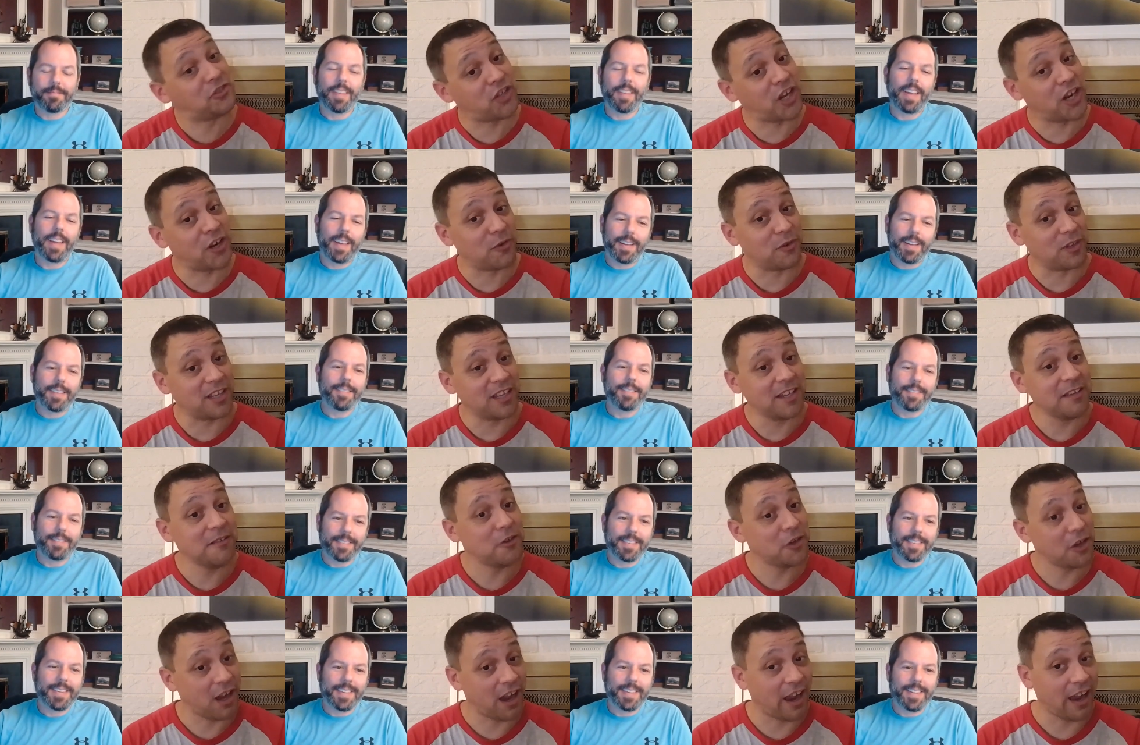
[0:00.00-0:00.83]

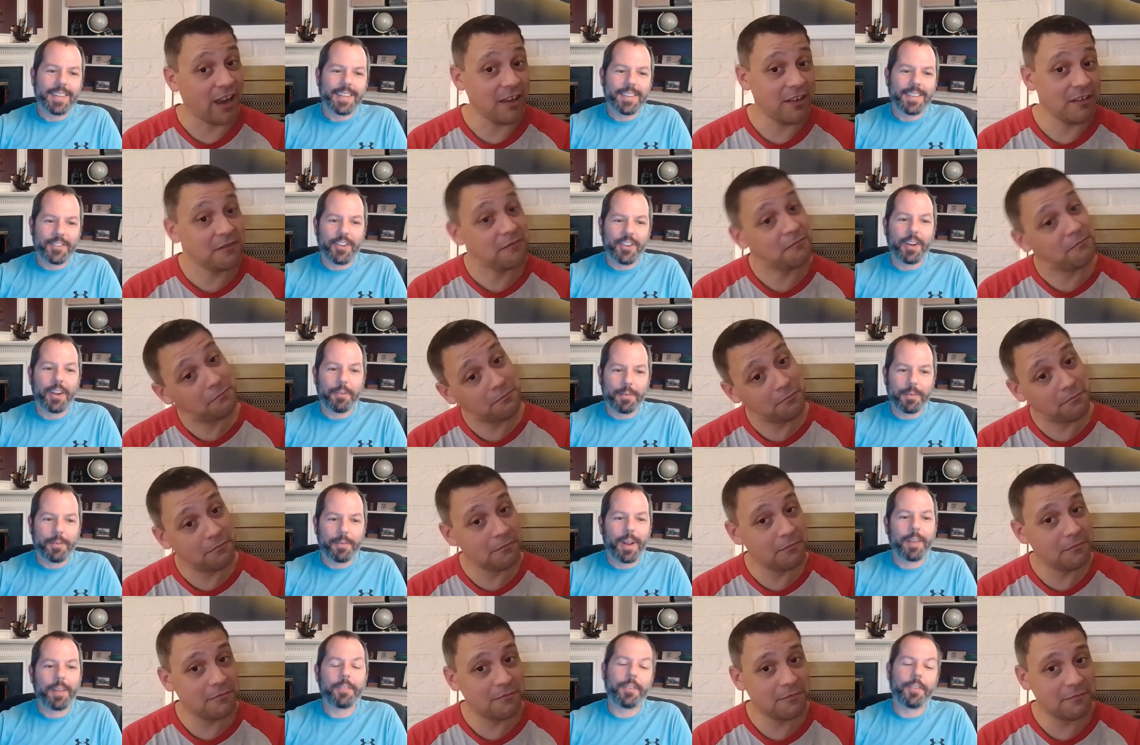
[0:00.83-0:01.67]
Speaker 1: generally okay
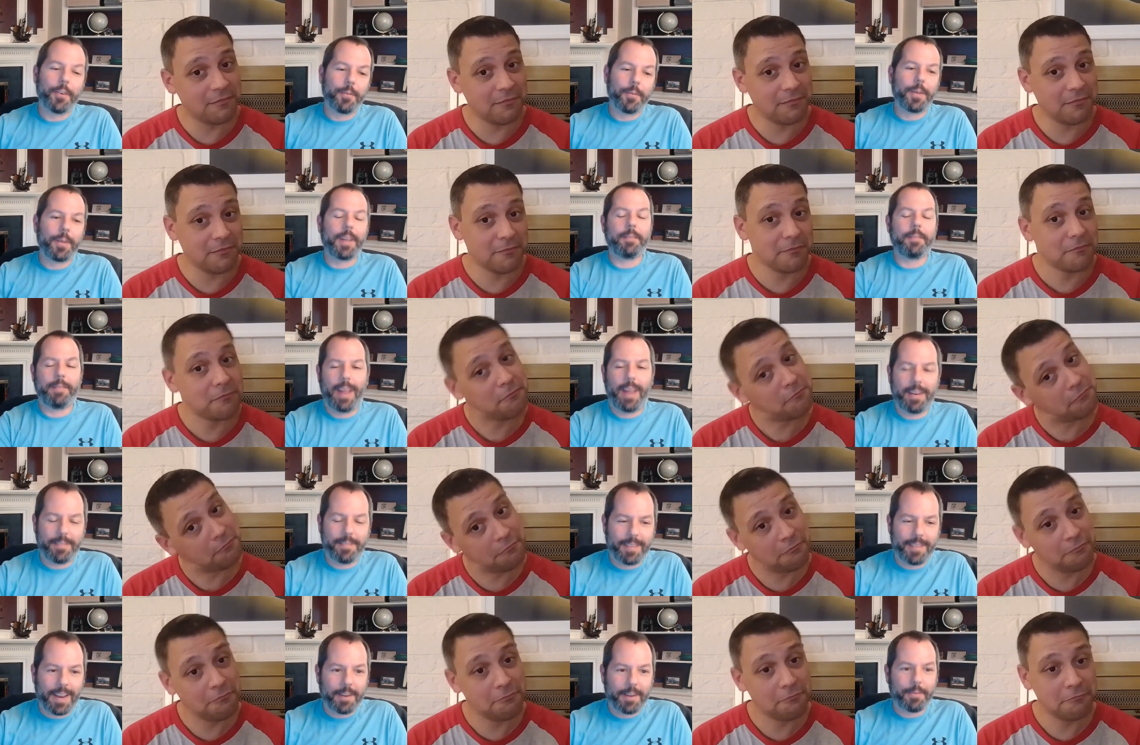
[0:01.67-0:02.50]
Gen- right so
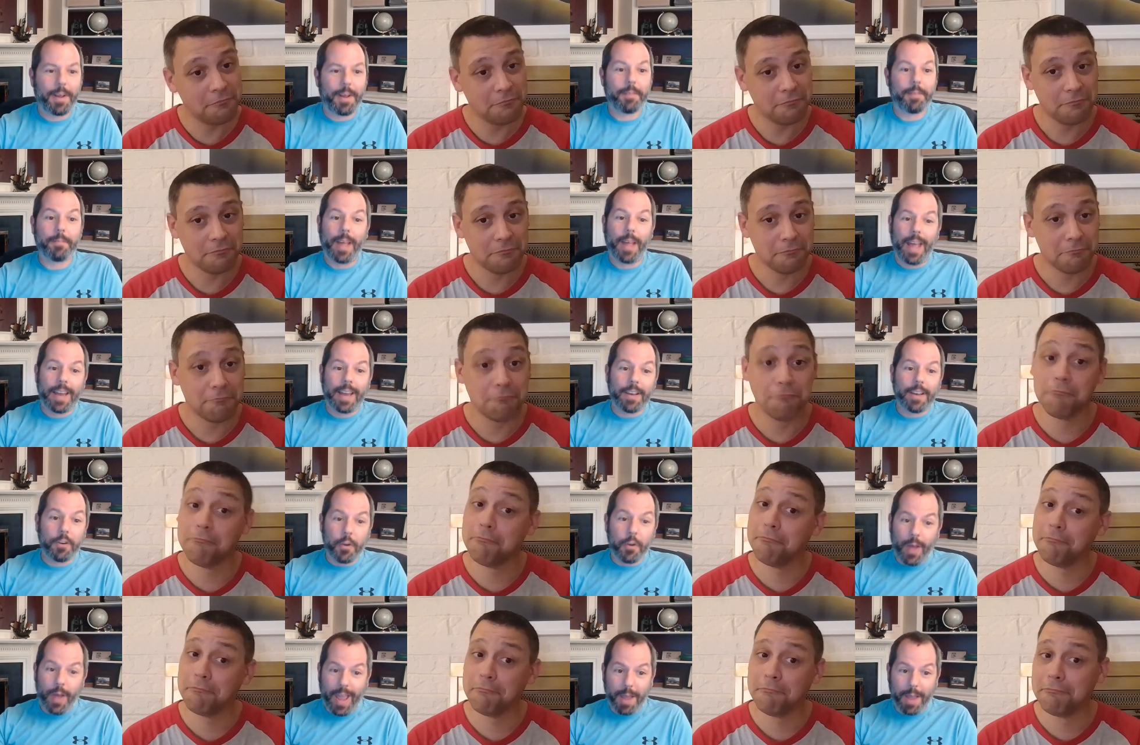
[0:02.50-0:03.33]
and, anyway
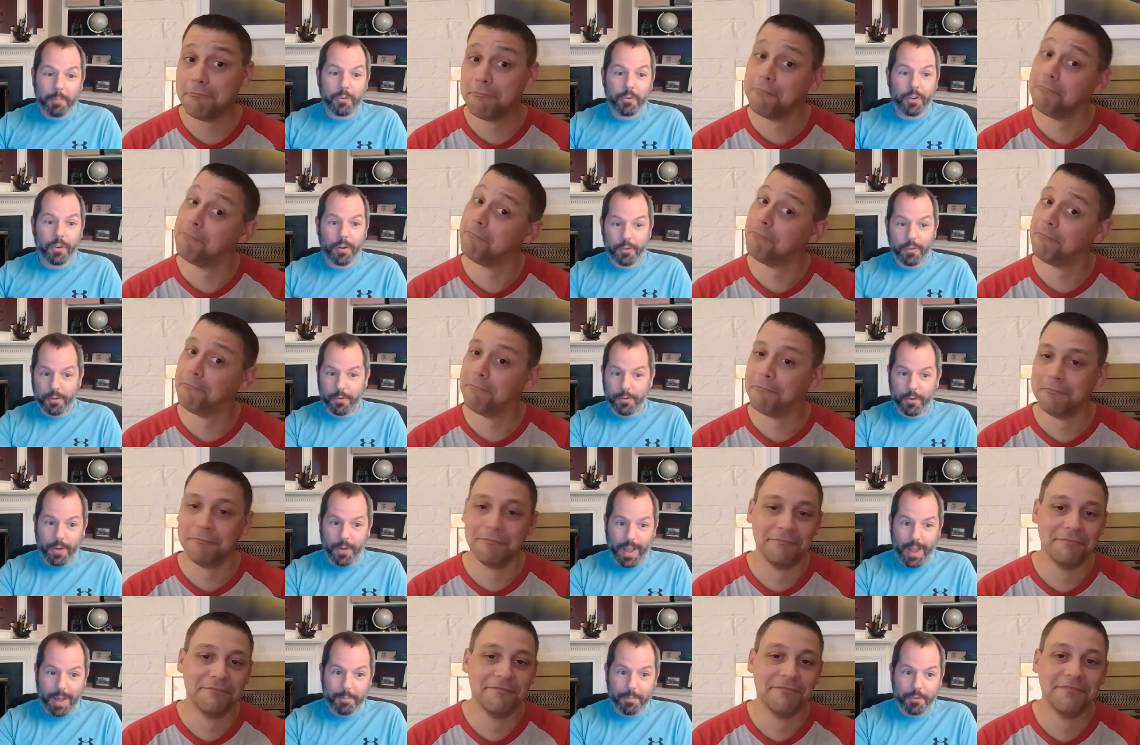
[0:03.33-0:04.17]
and new hampshire so
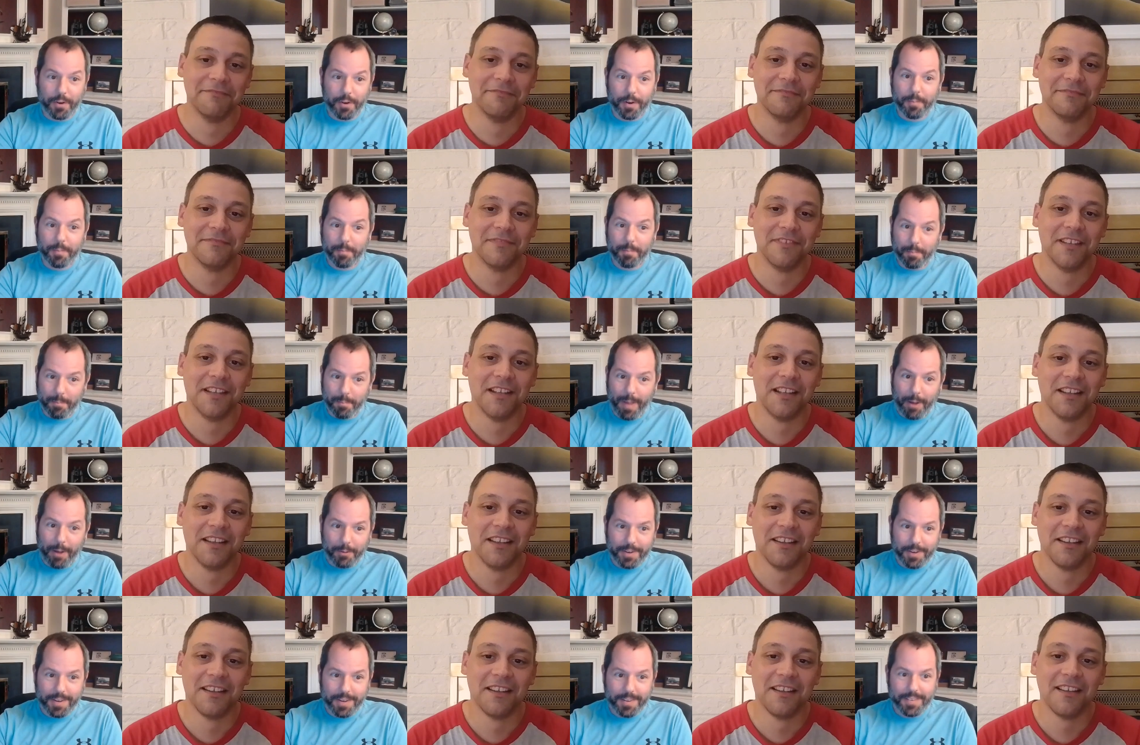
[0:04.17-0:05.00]
new hampshire
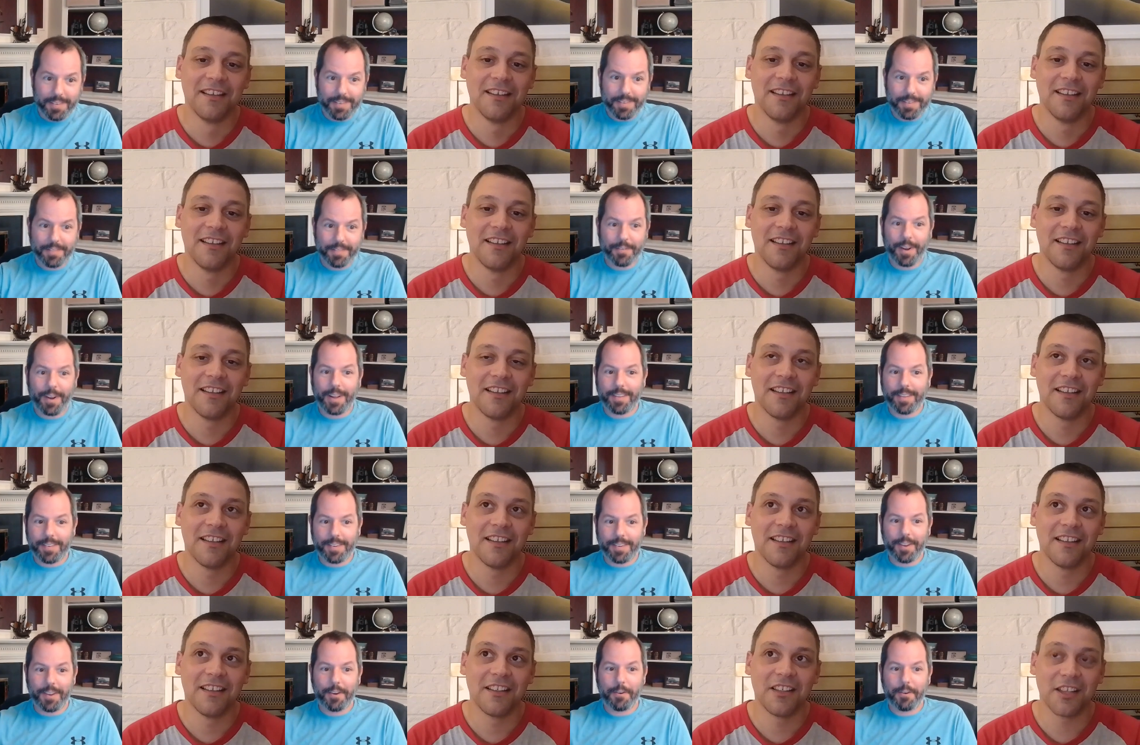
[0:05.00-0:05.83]
mountains
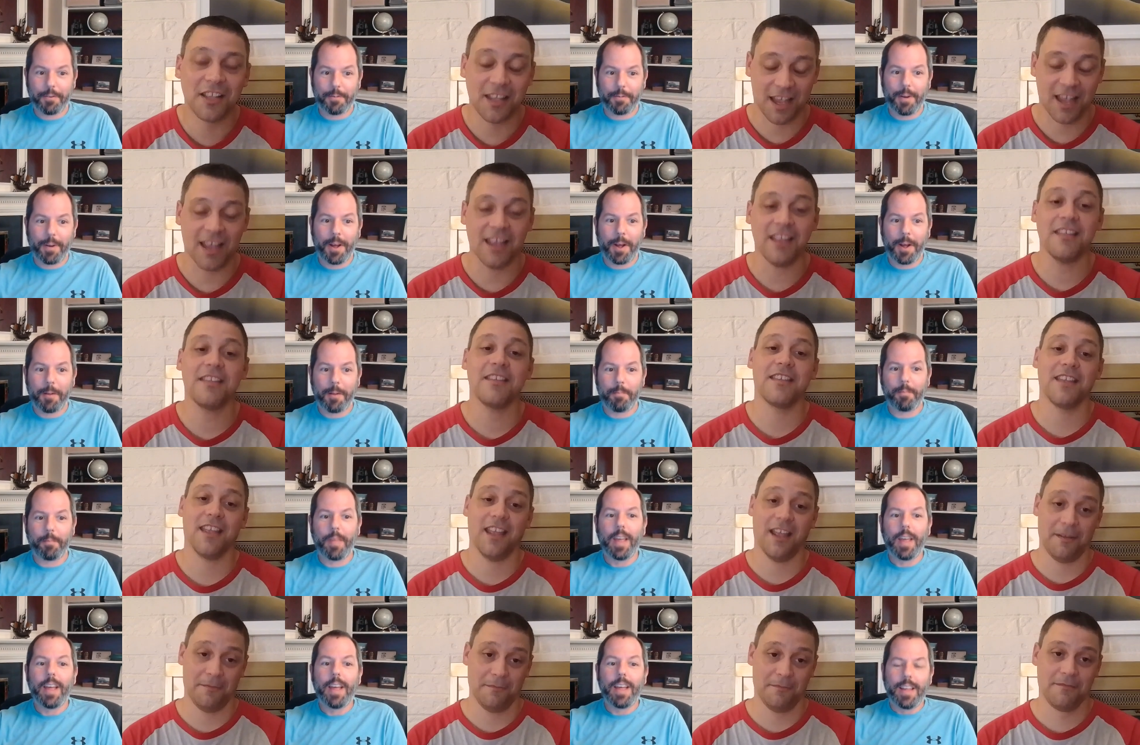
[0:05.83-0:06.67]
right so okay.
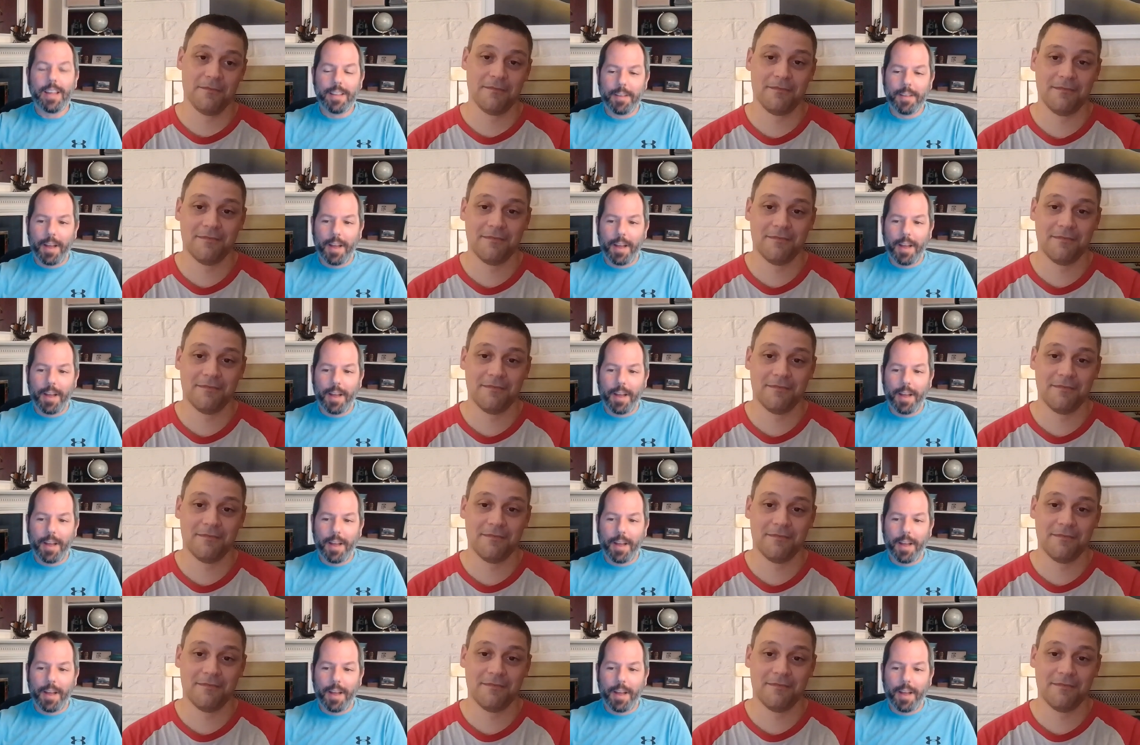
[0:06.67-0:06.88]
um yeah